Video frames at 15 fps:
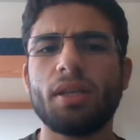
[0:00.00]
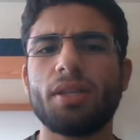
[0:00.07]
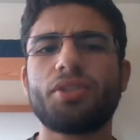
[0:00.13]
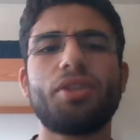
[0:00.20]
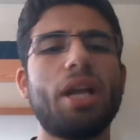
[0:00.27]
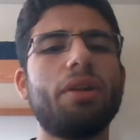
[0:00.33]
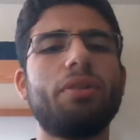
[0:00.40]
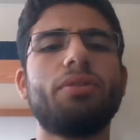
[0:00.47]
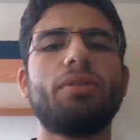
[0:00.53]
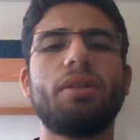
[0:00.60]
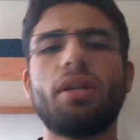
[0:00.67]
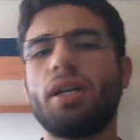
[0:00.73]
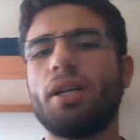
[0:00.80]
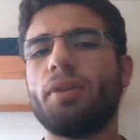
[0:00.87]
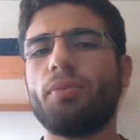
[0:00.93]
So
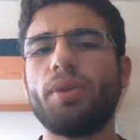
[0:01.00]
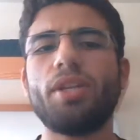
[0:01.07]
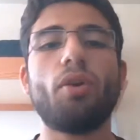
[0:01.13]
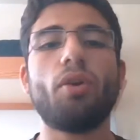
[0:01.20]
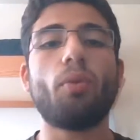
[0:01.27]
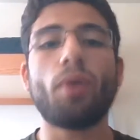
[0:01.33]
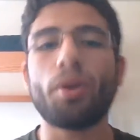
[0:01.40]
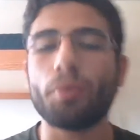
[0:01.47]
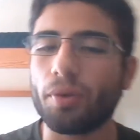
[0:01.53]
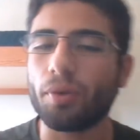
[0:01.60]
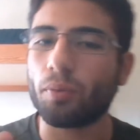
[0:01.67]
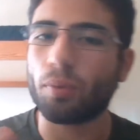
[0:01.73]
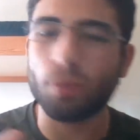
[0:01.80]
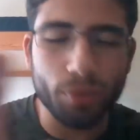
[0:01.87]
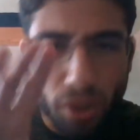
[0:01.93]
now we know where
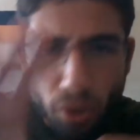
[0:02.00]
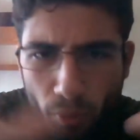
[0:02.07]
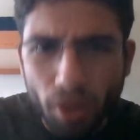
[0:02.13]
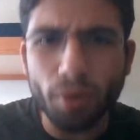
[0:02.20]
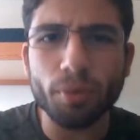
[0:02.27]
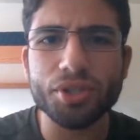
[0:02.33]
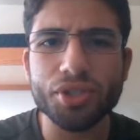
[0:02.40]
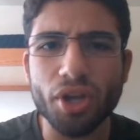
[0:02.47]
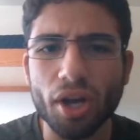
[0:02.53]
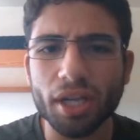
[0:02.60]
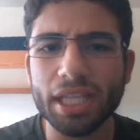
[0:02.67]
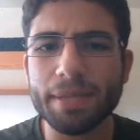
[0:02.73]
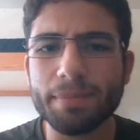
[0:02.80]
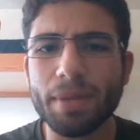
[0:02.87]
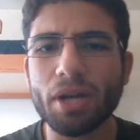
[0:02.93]
we're
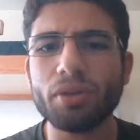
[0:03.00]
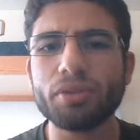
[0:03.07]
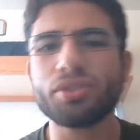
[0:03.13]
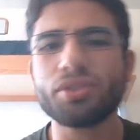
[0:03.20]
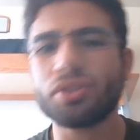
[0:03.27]
talking about.